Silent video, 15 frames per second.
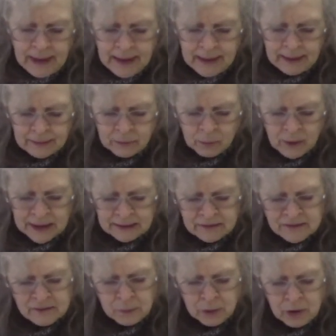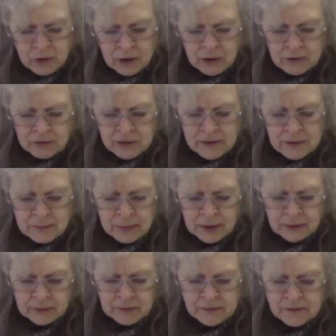And waves broke over the
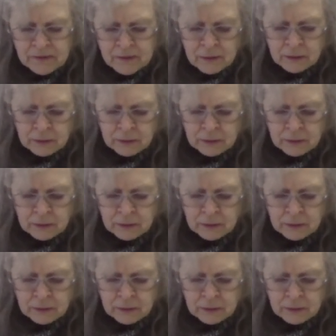boat, so